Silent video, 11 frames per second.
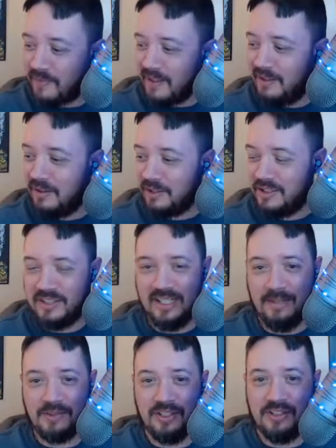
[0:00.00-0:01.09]
Oh, good
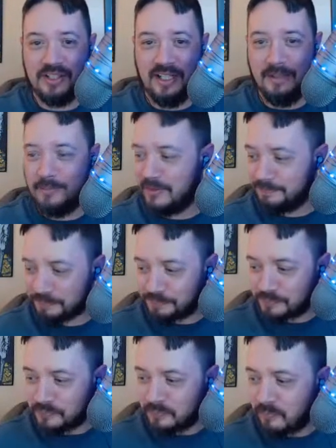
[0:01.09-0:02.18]
times.
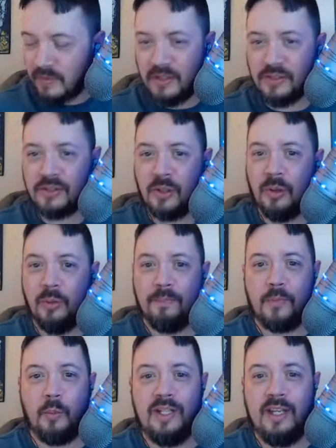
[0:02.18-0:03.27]
So
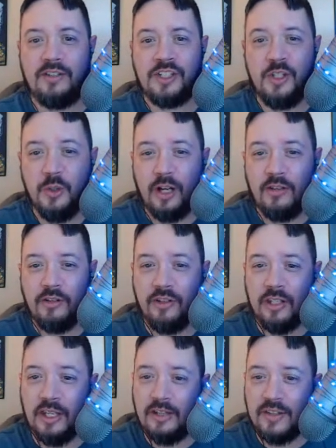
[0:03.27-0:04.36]
what else do you do other
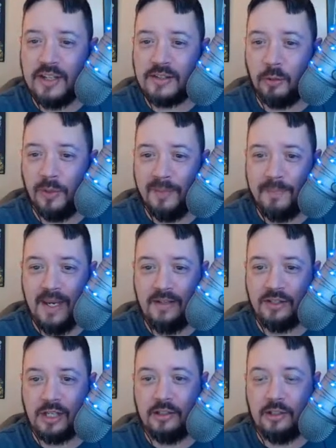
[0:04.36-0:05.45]
than these little book
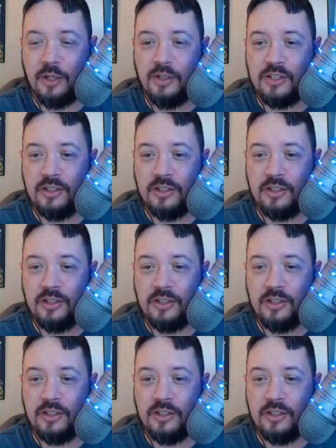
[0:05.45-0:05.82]
pages? I know you said